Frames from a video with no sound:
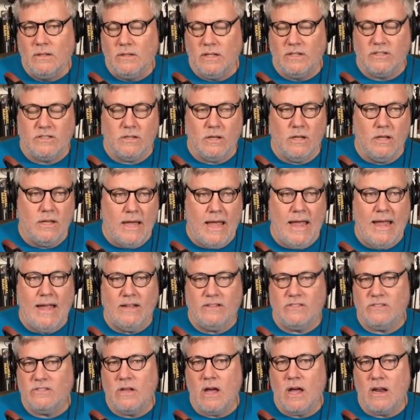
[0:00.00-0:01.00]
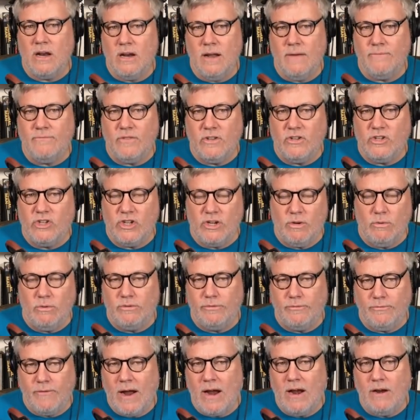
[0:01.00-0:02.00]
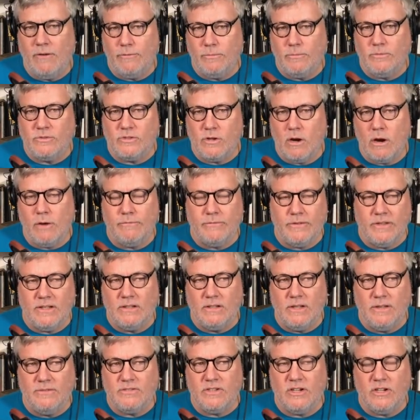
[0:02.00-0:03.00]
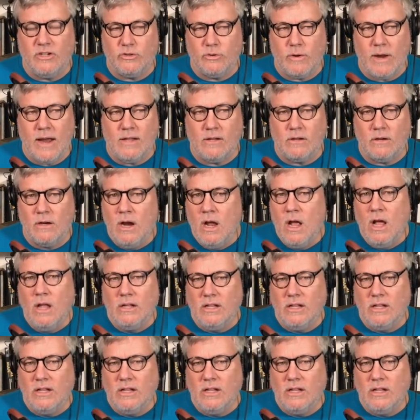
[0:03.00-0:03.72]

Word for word: Let's hey, it's not enough that she was fired from Starfleet and lives in a trailer.